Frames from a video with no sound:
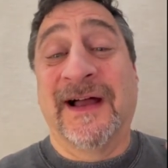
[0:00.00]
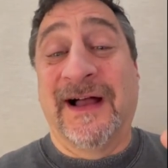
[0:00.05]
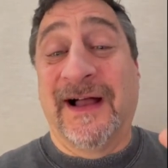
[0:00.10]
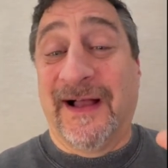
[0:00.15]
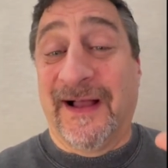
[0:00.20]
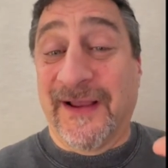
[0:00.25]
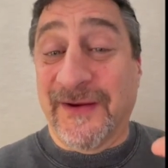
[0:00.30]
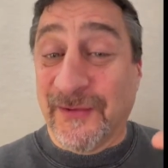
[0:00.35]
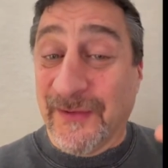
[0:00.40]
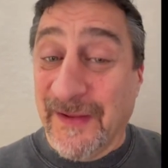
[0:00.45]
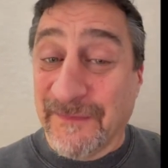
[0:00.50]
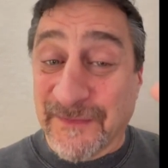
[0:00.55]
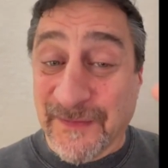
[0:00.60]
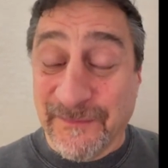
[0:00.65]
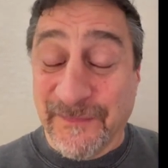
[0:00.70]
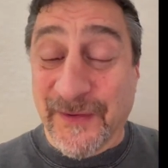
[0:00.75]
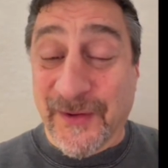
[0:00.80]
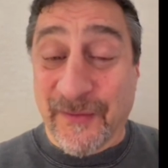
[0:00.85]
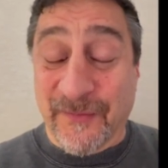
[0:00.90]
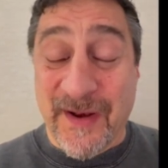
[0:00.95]
You'll have to
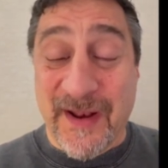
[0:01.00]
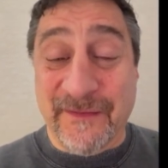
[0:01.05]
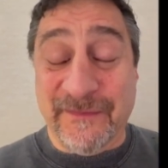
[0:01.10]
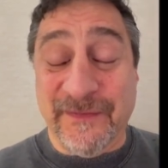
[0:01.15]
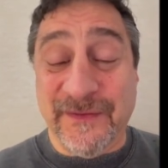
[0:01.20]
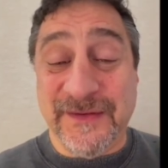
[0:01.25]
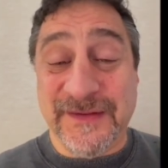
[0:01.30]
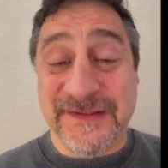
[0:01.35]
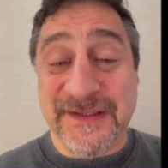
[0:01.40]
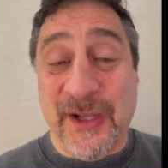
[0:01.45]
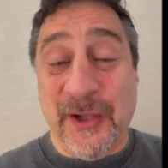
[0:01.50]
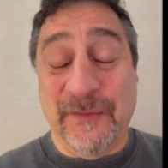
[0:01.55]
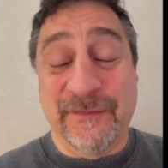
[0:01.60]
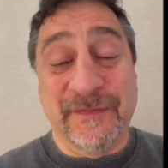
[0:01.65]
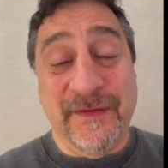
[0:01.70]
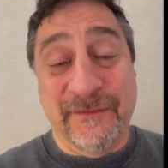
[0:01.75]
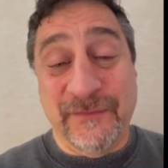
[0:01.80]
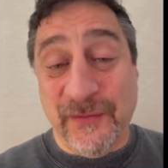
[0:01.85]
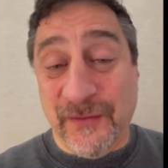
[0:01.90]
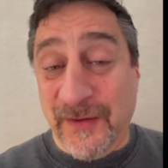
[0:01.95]
figure it out for
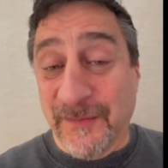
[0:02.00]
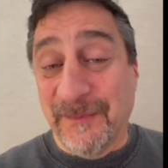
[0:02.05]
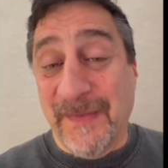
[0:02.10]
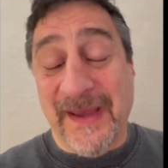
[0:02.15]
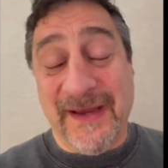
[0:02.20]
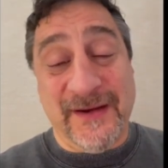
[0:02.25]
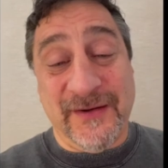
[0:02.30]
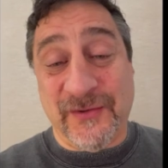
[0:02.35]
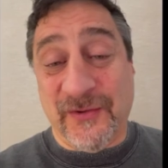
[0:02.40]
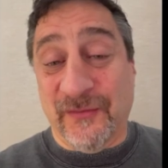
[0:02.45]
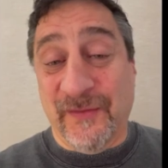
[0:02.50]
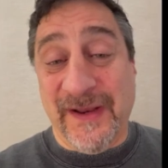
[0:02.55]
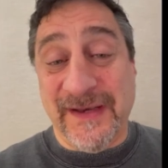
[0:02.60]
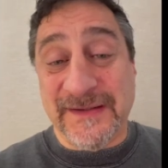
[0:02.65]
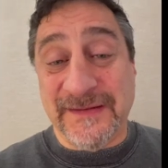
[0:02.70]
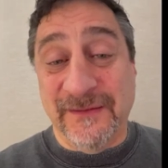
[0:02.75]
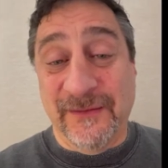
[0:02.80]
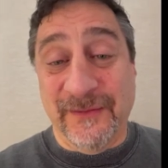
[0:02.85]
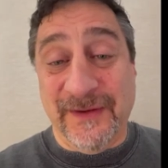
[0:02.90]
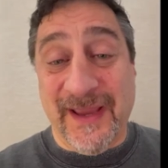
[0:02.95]
yourself. If you can make it,
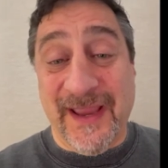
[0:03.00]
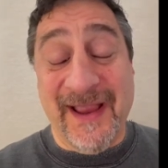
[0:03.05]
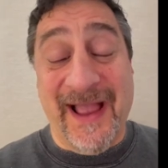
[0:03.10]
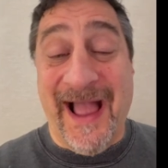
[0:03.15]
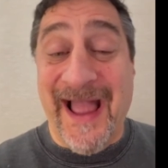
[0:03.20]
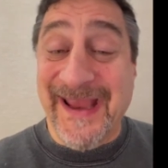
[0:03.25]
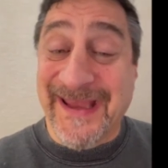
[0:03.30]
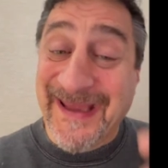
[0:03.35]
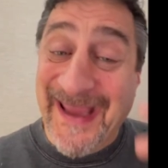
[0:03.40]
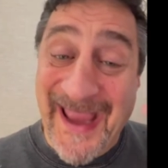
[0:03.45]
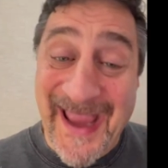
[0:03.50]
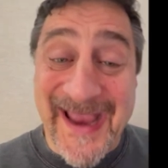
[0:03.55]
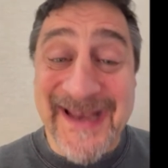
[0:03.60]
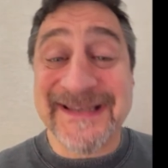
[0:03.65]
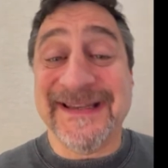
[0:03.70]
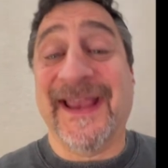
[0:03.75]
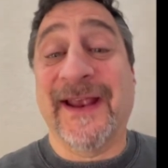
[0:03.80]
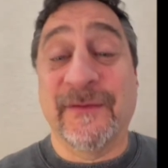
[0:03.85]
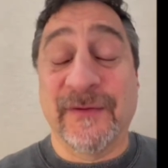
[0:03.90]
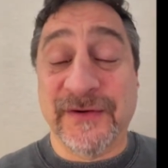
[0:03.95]
great, okay? I
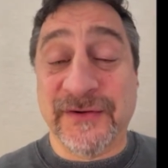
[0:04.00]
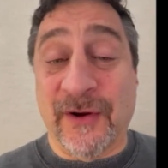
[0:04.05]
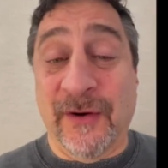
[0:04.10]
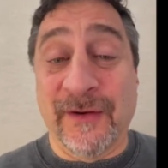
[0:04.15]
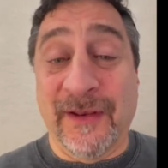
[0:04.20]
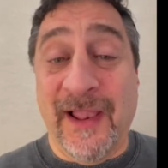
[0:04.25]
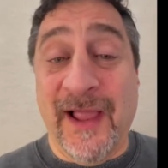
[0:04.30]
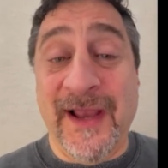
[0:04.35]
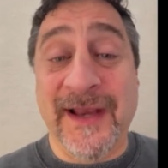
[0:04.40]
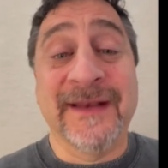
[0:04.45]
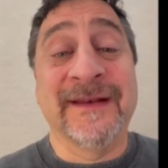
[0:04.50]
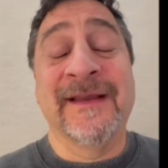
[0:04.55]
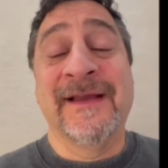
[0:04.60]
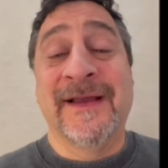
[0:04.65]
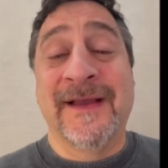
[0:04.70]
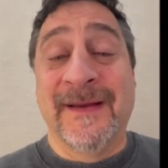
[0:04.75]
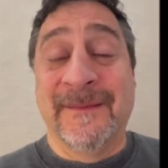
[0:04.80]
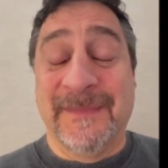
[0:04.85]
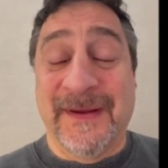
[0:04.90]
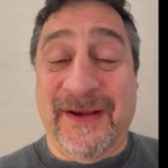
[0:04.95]
can't air it online
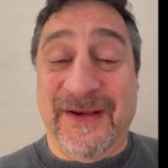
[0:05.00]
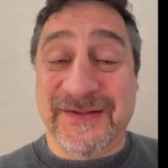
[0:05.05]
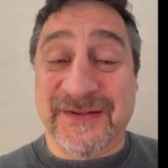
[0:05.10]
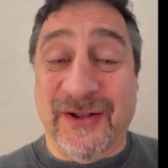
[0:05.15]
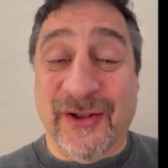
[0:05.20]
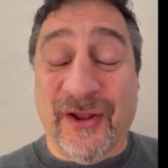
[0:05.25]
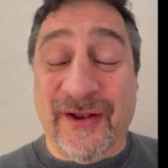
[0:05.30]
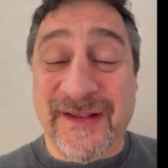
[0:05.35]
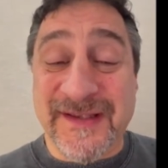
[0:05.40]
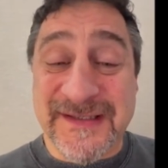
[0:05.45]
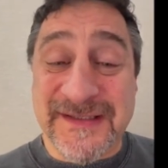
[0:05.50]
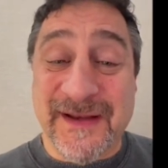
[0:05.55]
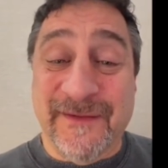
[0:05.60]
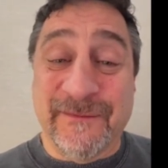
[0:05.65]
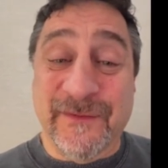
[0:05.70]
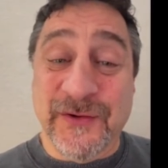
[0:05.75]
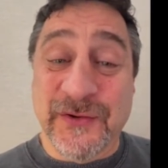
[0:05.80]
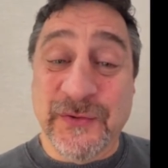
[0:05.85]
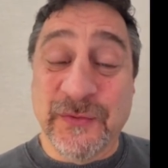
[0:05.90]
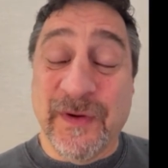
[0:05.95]
because a lot of
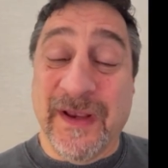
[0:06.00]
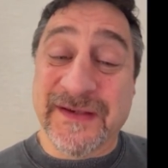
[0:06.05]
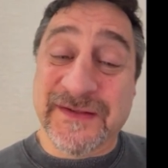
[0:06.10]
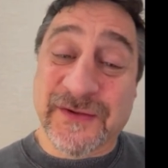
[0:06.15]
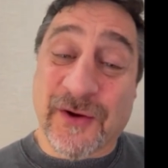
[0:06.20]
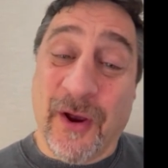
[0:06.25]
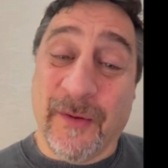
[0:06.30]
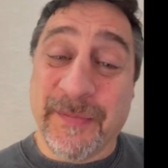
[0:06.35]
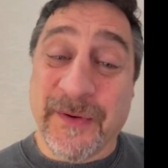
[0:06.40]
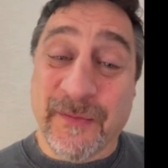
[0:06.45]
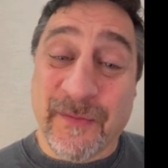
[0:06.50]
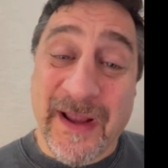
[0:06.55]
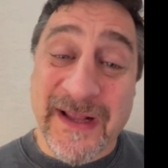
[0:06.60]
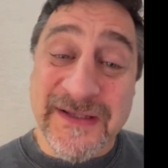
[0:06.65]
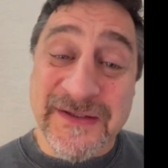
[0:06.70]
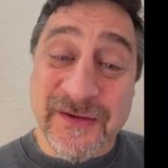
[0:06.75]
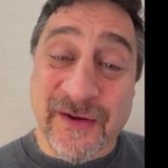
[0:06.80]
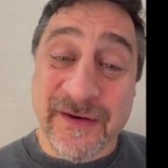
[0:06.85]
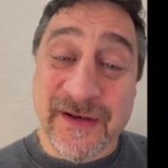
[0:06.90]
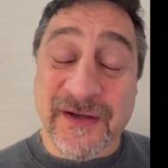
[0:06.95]
stuff we do has
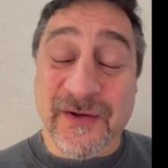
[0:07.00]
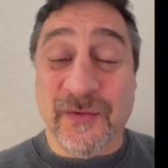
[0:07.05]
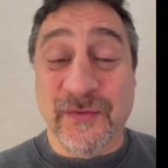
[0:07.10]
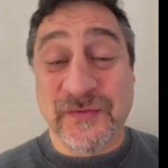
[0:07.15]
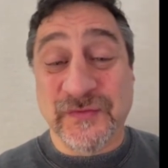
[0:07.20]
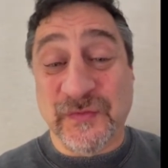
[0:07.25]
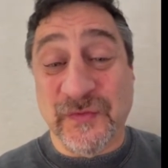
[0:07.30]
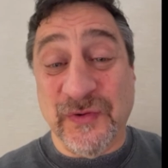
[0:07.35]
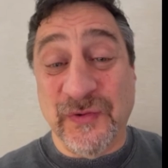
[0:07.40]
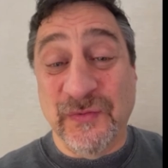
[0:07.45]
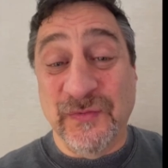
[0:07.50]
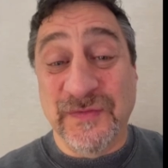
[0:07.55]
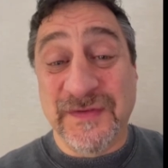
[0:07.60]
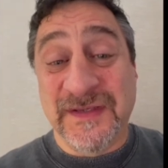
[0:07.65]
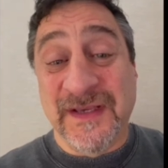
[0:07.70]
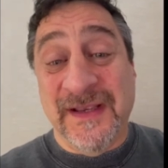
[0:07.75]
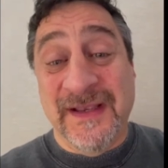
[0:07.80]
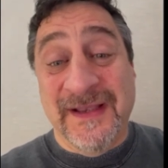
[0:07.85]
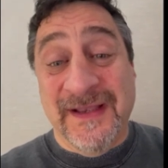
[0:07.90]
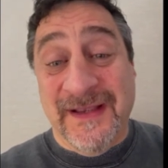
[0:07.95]
copyrights on it because we
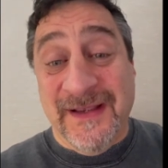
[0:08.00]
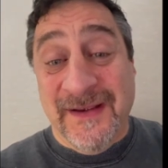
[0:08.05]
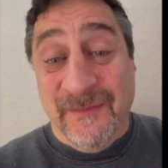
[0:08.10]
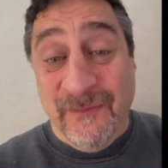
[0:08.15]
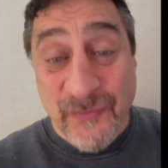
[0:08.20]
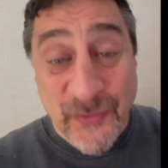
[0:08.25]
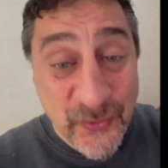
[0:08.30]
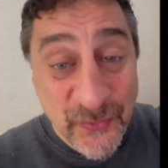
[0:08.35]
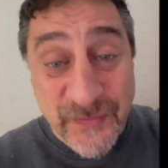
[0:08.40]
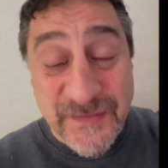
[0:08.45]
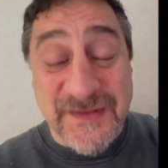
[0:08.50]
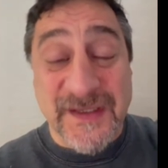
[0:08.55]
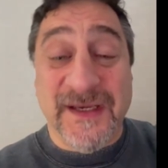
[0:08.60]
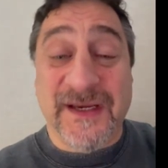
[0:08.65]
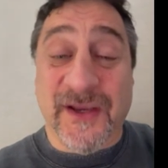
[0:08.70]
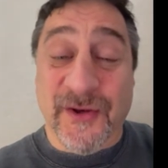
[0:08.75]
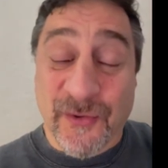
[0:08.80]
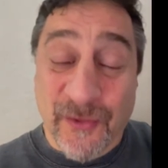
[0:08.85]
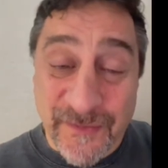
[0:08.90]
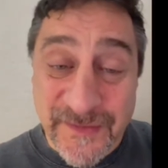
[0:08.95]
use
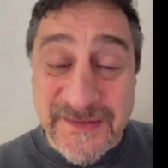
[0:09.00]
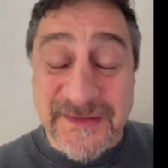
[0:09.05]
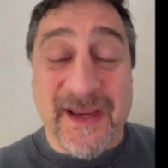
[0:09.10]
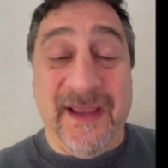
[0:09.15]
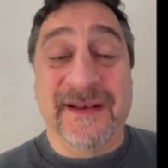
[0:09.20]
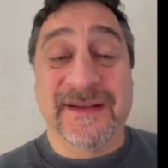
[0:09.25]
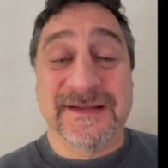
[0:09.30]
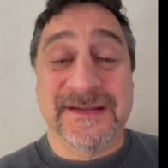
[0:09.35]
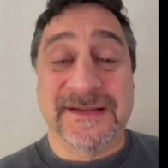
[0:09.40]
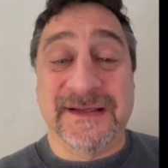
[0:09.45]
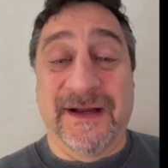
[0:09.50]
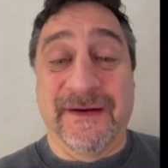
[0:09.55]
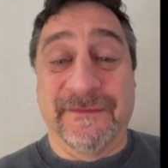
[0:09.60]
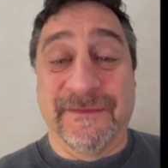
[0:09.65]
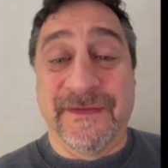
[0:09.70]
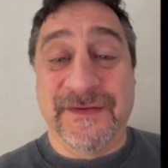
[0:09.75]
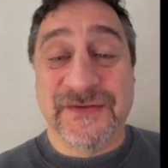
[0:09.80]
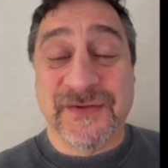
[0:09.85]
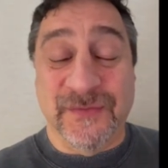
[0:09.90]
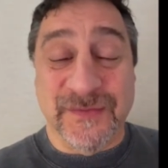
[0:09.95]
music and all this kind of
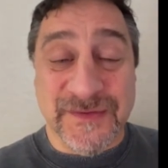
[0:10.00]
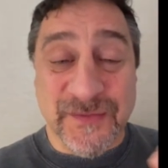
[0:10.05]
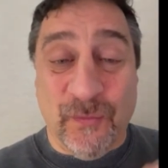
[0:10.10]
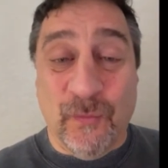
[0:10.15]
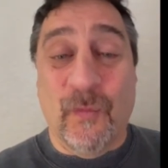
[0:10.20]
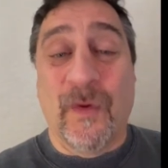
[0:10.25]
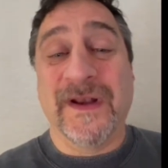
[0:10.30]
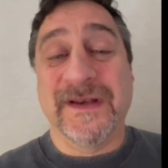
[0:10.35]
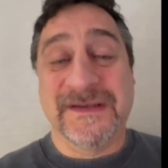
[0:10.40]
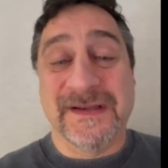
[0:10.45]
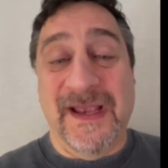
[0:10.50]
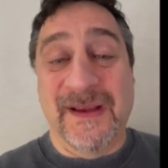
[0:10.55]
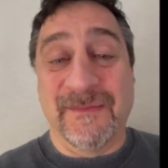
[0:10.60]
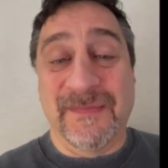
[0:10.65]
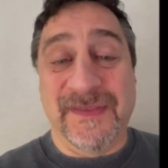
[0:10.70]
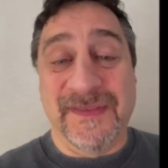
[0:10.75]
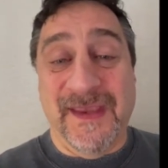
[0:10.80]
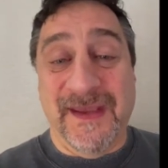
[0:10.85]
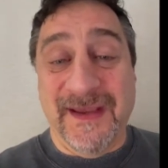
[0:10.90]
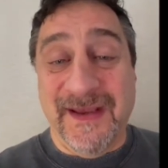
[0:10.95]
stuff. So it's a one-time
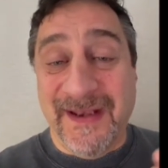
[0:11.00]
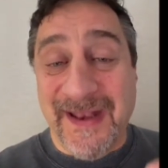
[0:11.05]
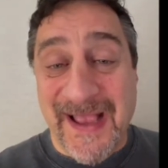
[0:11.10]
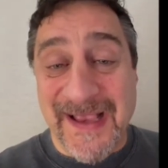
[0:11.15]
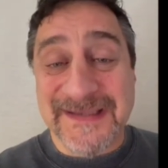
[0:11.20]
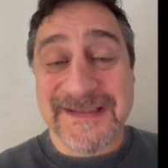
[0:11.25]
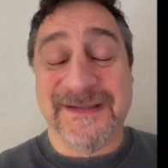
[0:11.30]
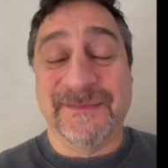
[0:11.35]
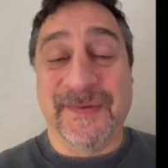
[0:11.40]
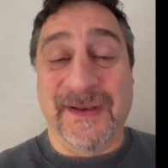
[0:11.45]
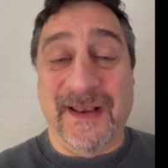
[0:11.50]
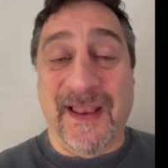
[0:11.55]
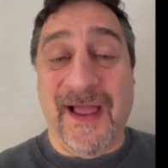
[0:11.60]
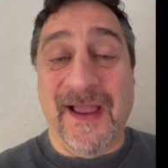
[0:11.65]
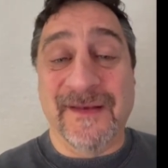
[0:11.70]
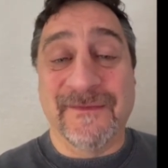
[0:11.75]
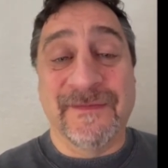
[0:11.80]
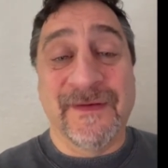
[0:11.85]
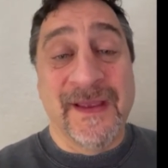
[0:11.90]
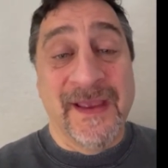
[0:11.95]
thing. It has to be
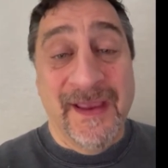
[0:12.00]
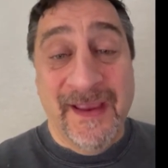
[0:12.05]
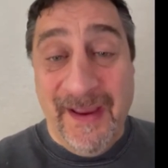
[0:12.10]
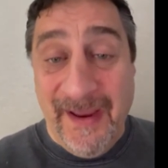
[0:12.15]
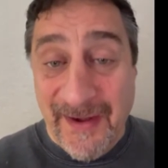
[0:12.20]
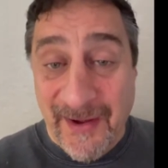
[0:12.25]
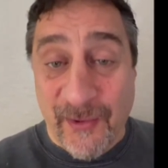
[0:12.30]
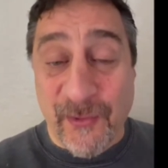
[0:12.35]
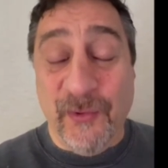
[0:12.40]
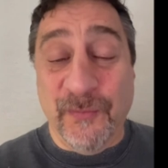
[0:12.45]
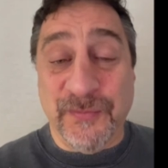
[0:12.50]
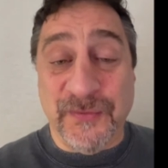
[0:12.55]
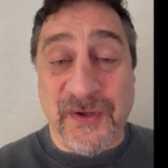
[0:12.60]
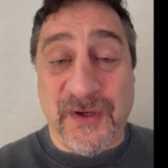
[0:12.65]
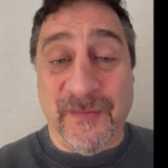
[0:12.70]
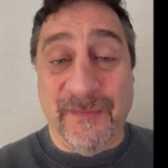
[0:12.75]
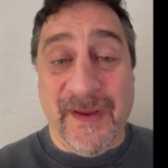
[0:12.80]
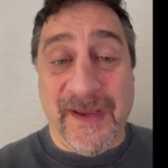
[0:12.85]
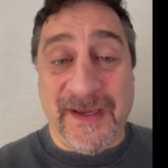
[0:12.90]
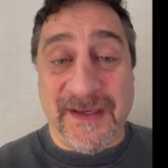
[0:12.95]
live, and I hope you
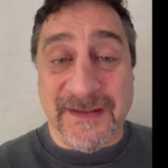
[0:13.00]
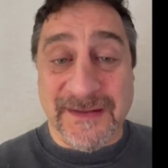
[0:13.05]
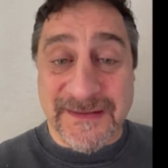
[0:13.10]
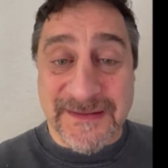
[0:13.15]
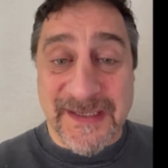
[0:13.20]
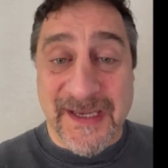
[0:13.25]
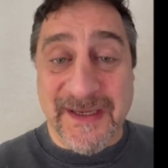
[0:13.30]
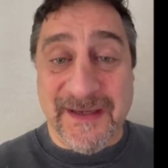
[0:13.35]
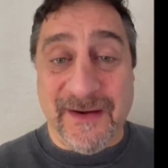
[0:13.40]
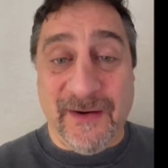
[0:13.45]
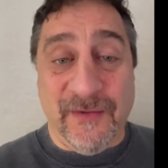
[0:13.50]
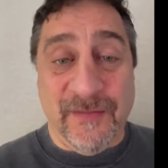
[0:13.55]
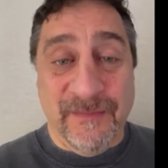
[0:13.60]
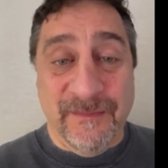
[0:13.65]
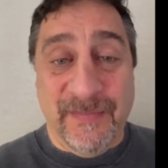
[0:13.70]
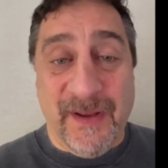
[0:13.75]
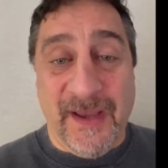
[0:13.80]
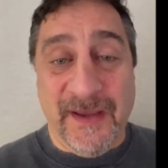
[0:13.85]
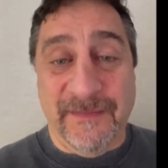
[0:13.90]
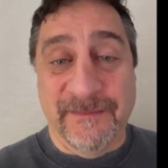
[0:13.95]
can make it. Take care.
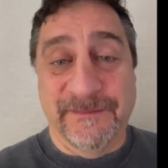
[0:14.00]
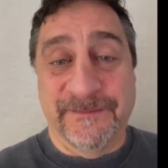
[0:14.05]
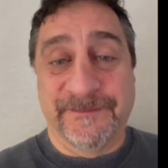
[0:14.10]
Bye.